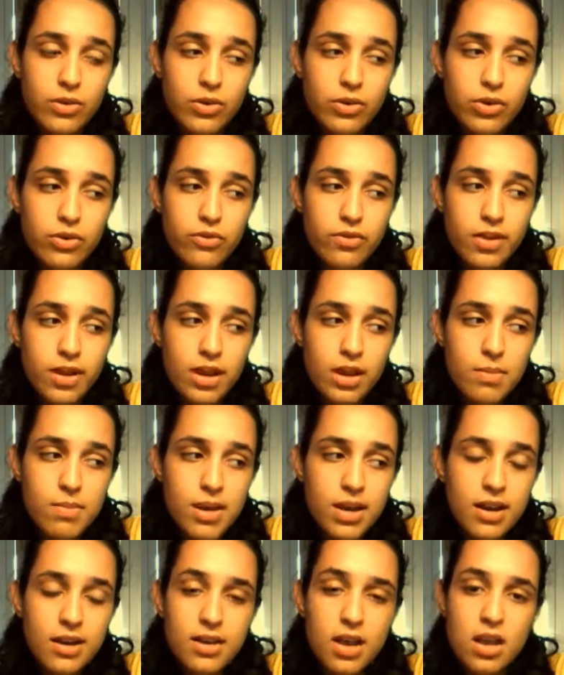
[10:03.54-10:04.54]
sort of like,
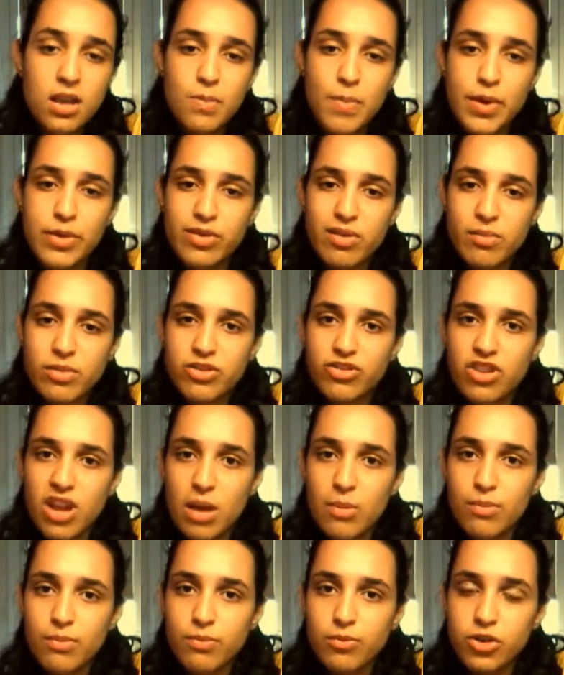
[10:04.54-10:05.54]
because I spend so much
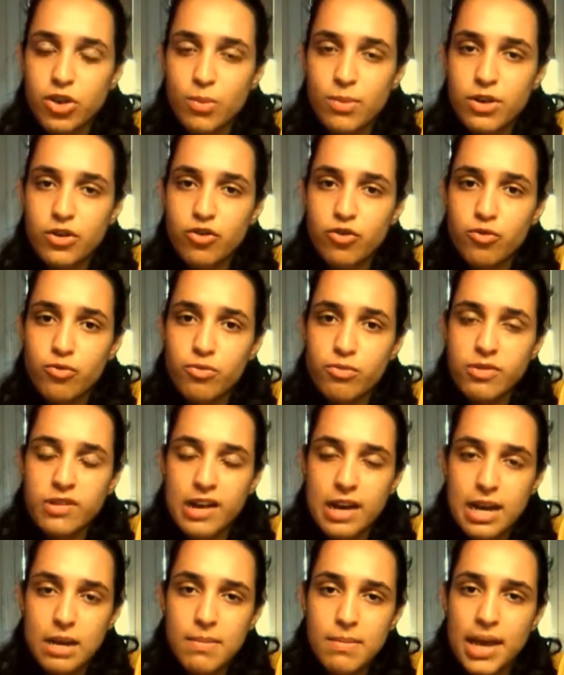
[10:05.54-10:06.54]

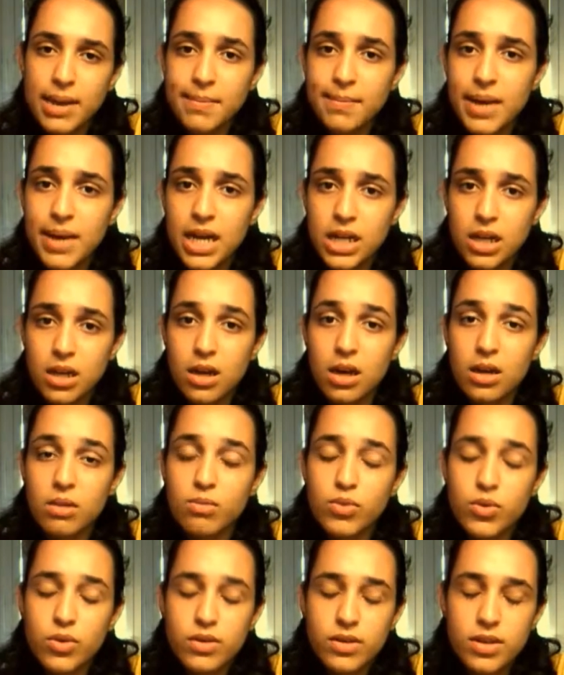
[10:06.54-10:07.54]
time and money on
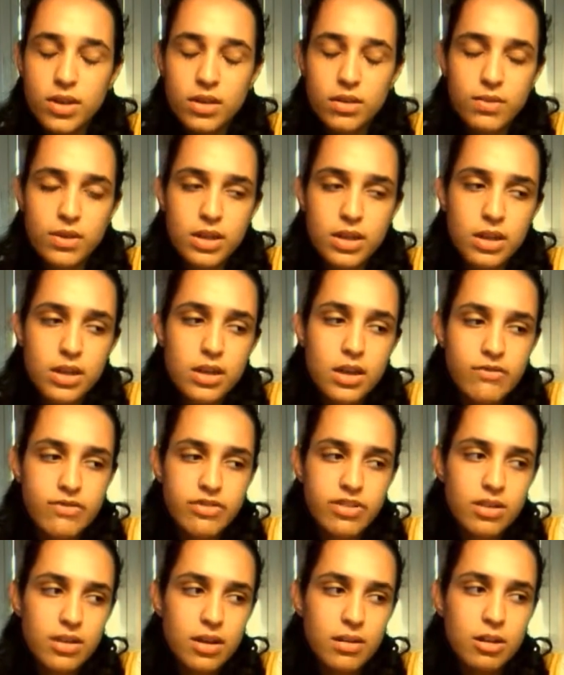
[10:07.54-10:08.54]
books, it really
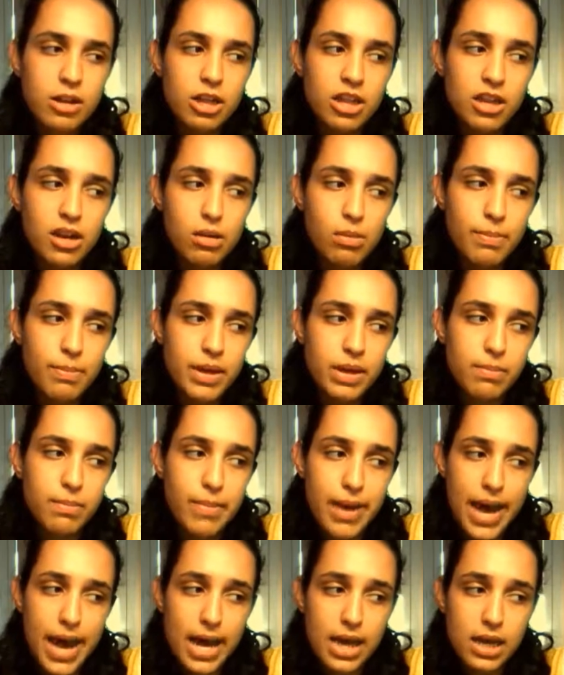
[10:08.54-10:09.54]
gives a little bit
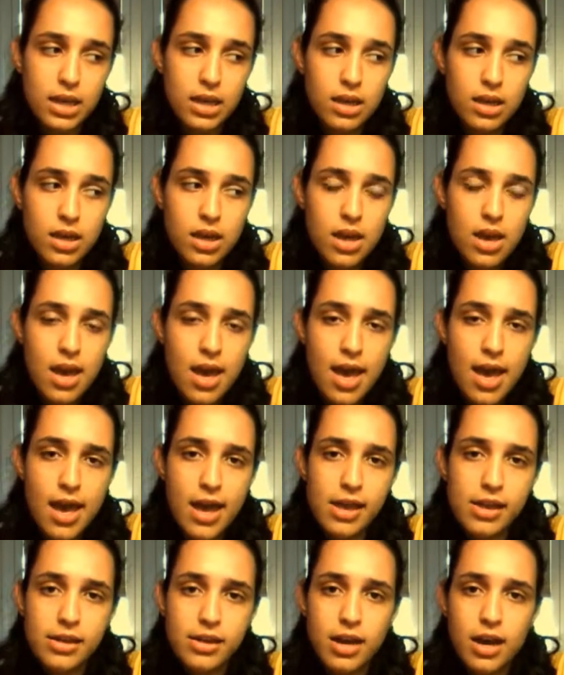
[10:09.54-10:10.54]
back.
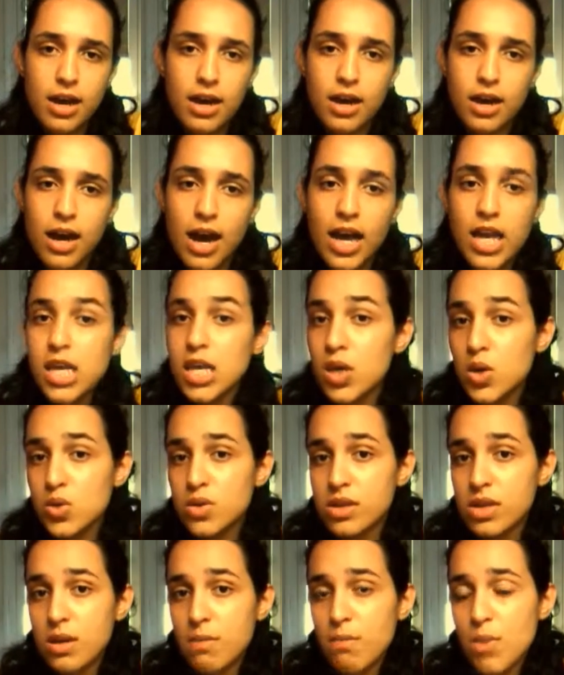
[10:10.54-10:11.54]
And I
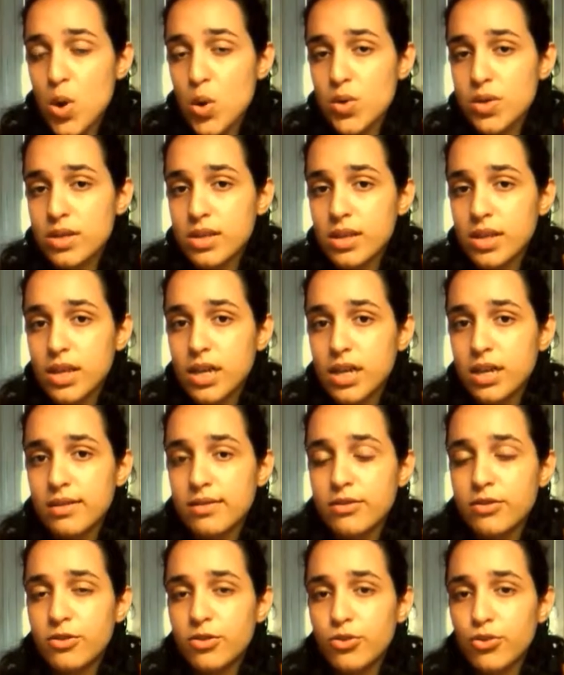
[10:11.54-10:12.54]
use it mostly
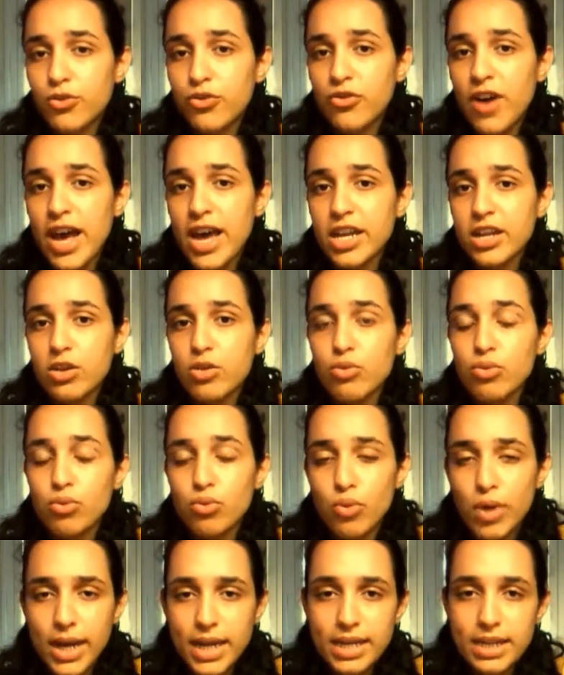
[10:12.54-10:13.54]
to find
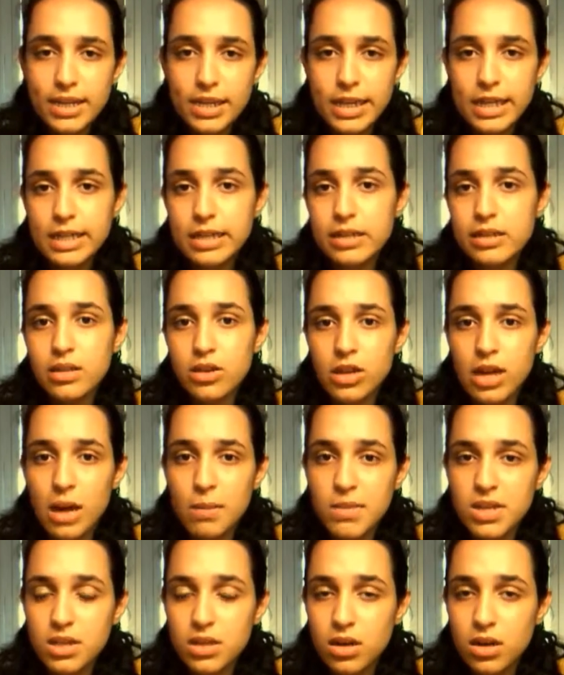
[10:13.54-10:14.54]
great deals on
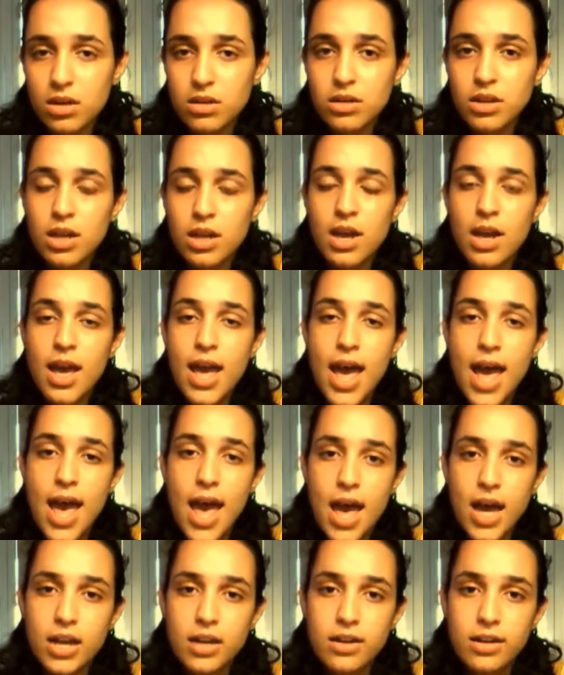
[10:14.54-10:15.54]
Amazon
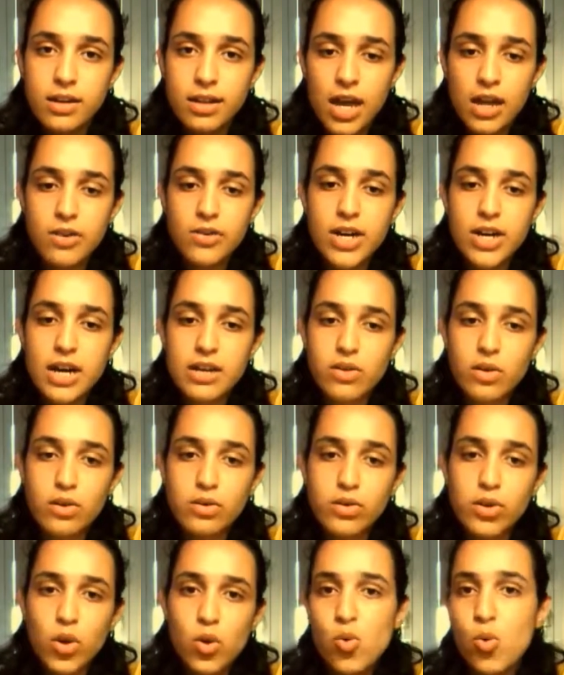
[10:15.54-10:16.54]
and let you guys
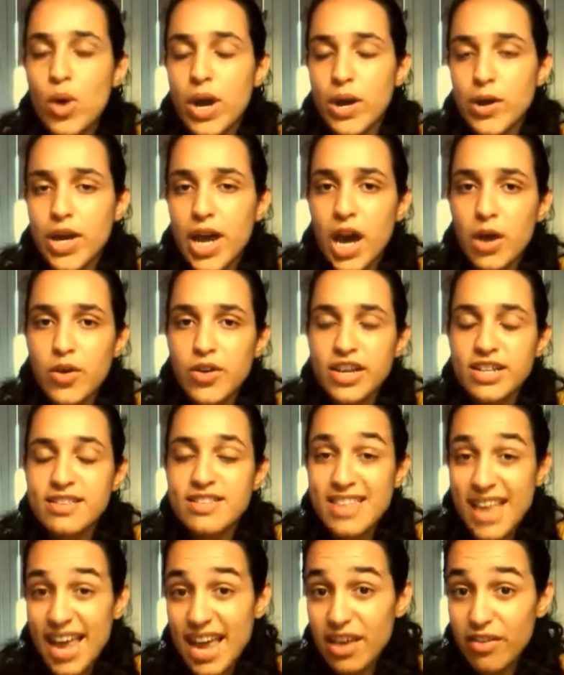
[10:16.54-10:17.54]
all know where how you can
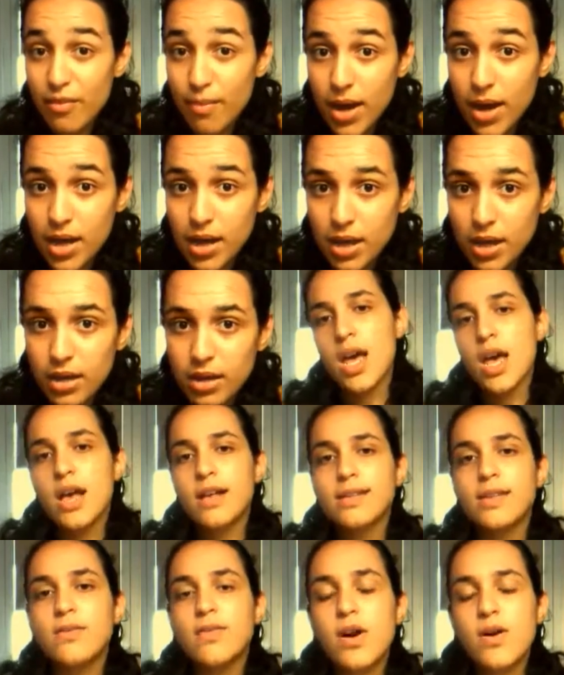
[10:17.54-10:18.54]
save money.
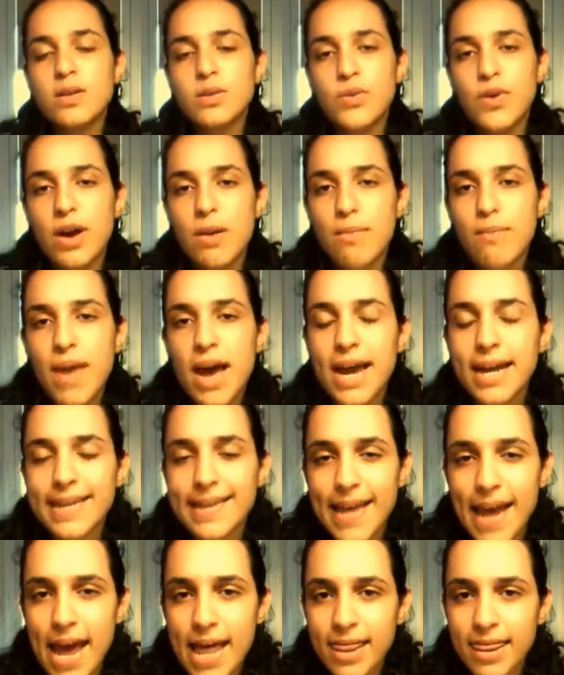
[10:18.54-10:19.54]
So those were my
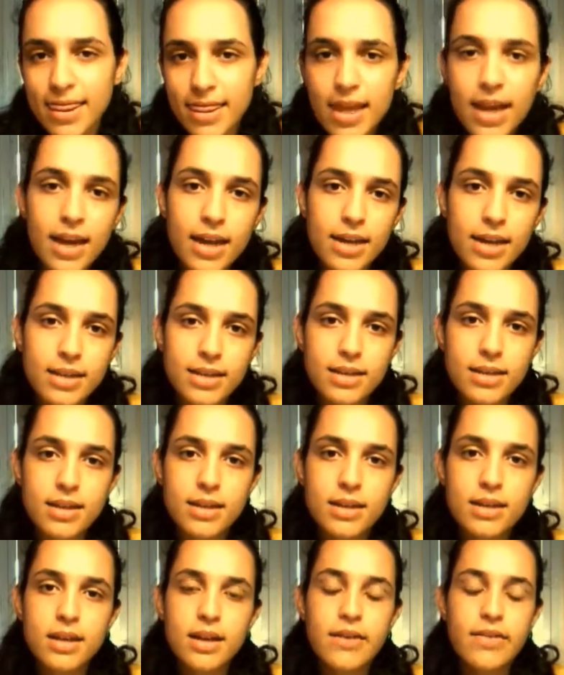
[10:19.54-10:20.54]
10 things
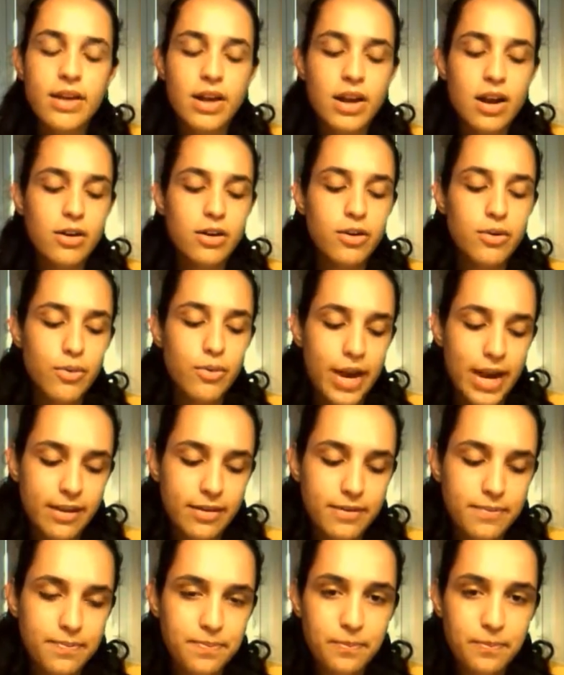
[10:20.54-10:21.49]
that are great.